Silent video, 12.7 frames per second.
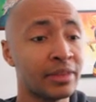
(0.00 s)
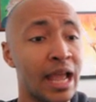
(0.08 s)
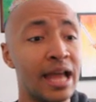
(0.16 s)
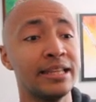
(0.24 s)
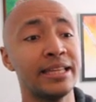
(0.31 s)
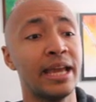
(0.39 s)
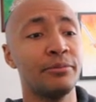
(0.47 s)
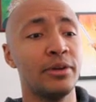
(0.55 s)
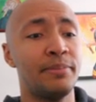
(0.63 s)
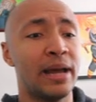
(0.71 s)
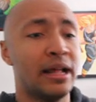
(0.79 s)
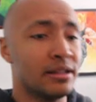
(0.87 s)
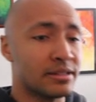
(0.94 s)
End game
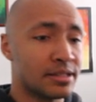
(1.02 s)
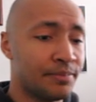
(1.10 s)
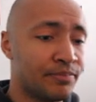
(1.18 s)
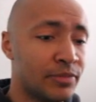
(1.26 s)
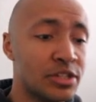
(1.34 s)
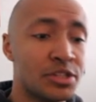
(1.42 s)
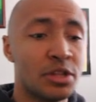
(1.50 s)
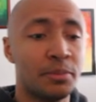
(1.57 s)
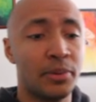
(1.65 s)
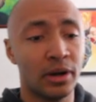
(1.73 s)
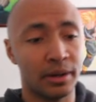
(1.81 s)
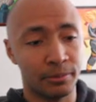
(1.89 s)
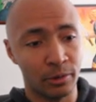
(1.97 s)
rebalance. This is the
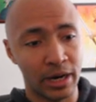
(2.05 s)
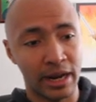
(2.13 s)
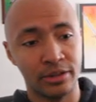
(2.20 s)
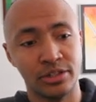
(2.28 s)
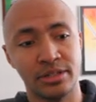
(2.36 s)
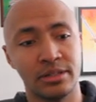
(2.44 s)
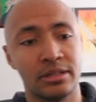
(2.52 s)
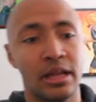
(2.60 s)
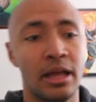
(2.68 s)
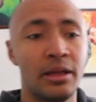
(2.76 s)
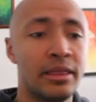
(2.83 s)
part where I just,